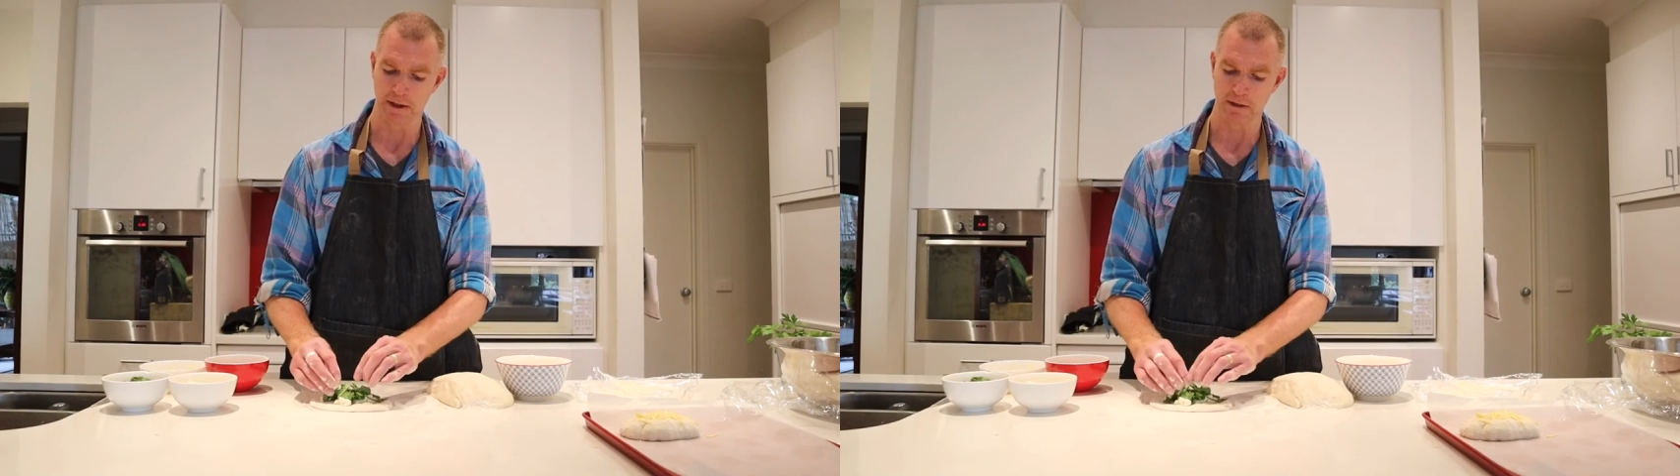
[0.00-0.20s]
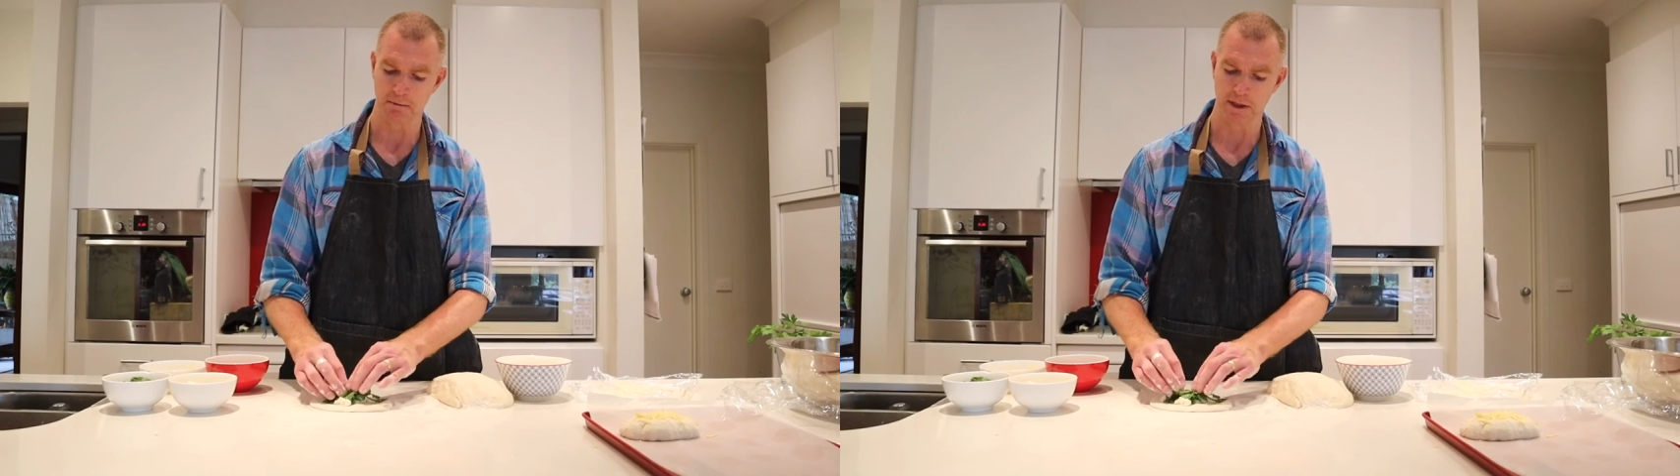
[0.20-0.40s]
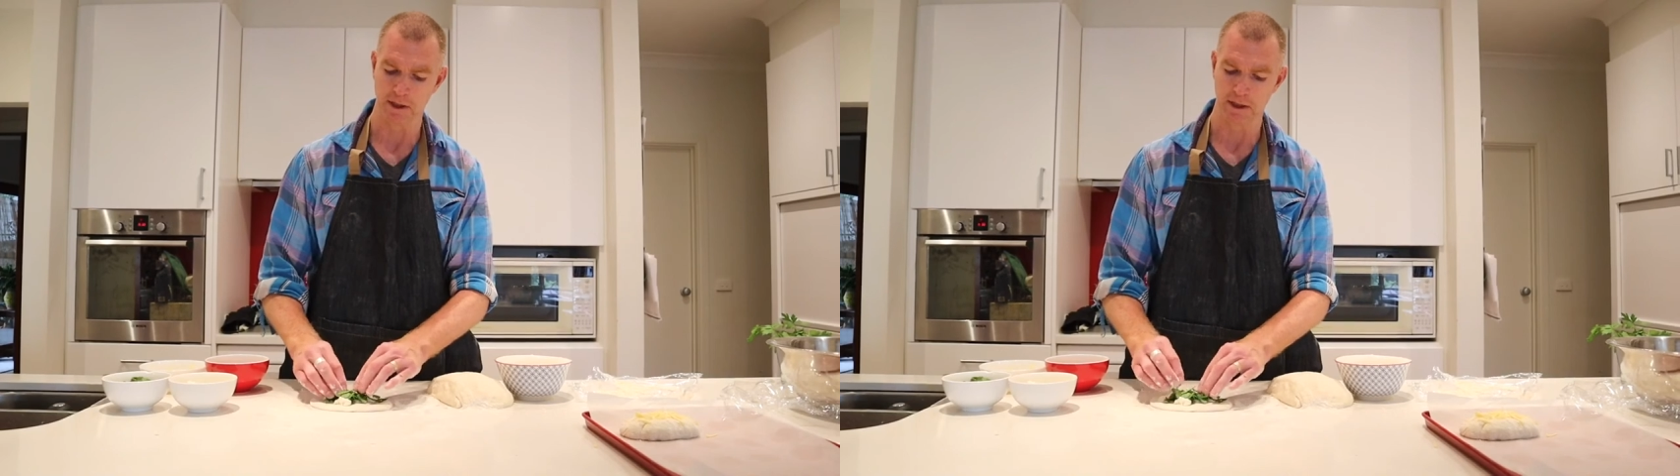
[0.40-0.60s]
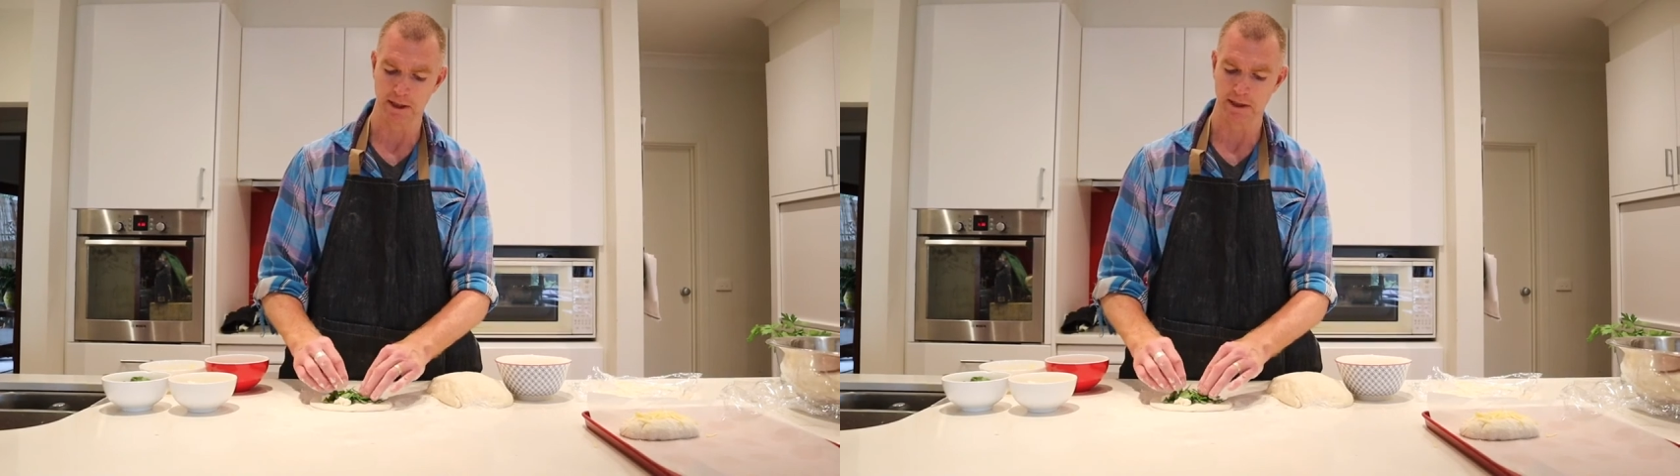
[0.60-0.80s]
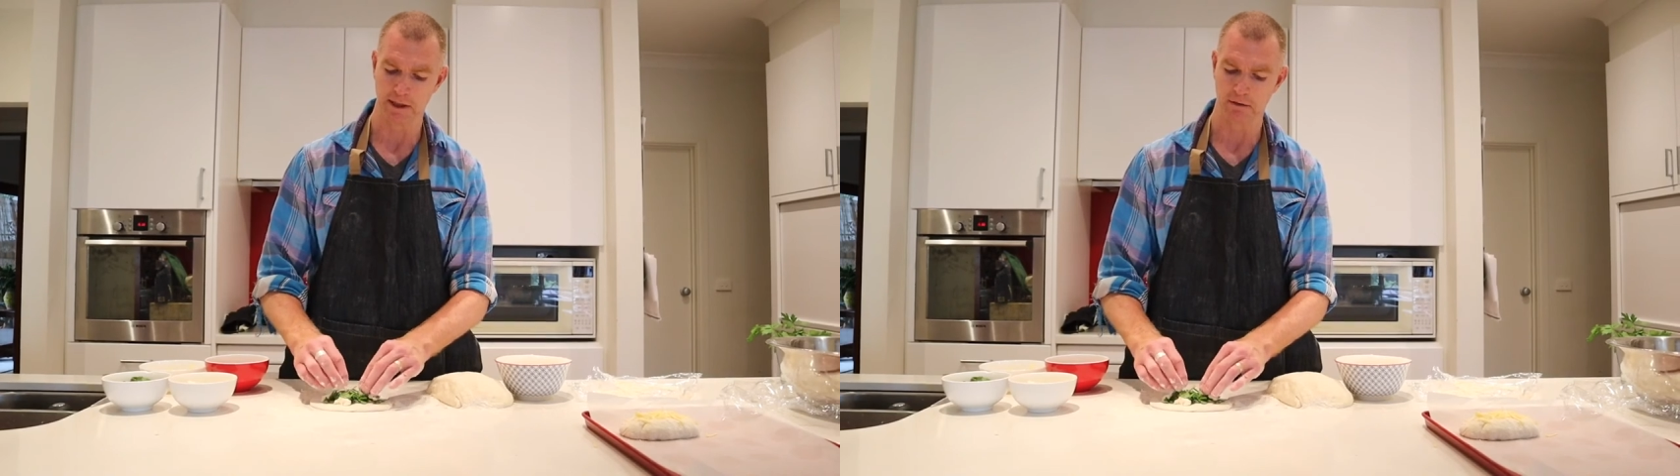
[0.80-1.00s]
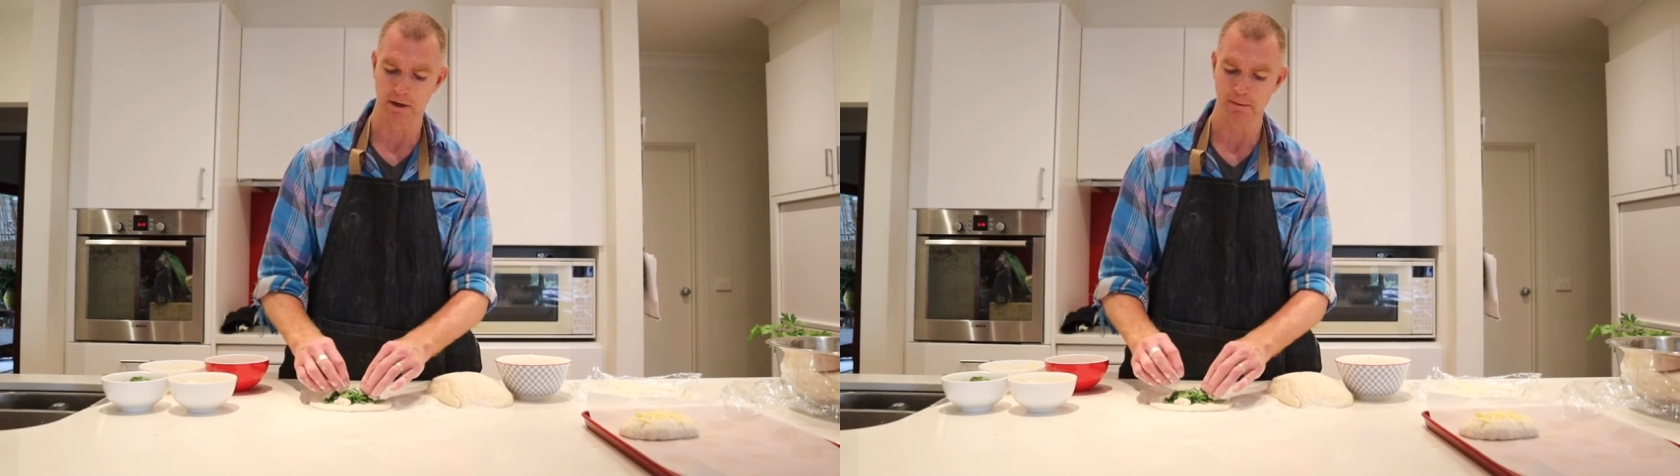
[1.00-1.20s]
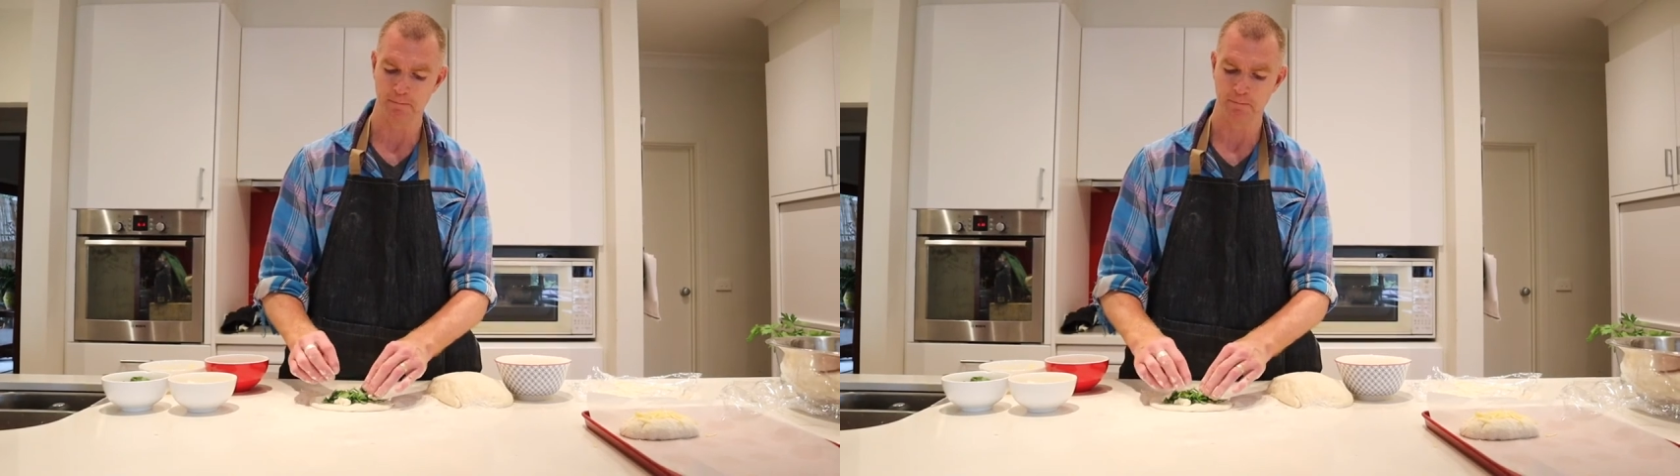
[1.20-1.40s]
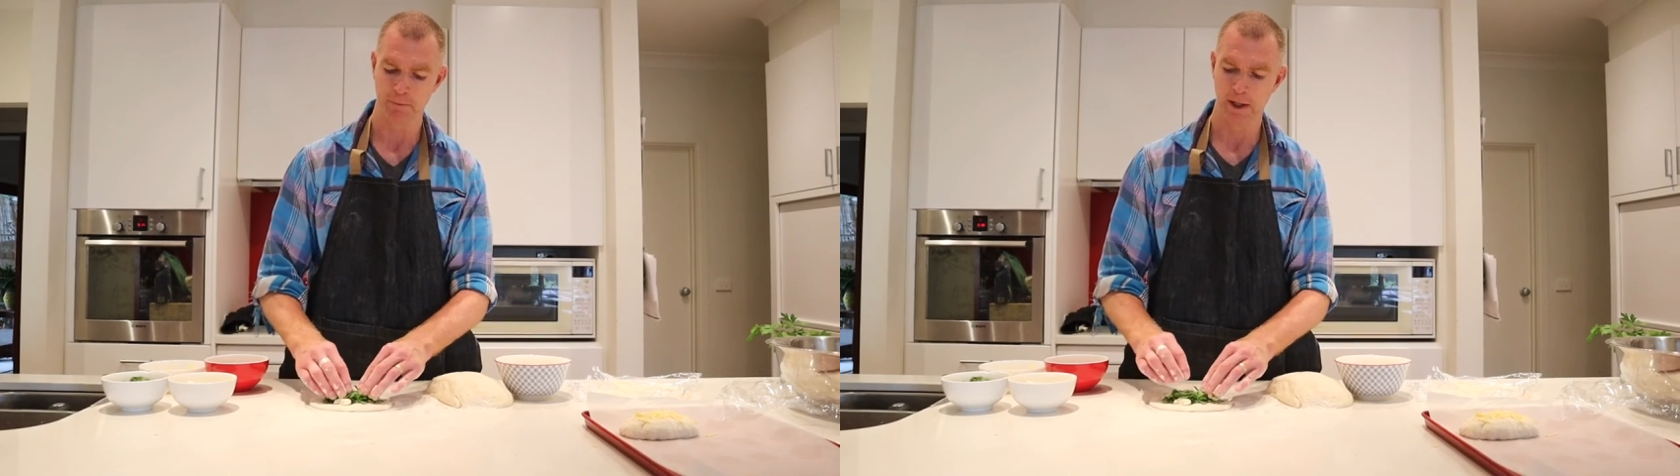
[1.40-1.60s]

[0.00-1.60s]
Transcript: just means it's easy to crumb.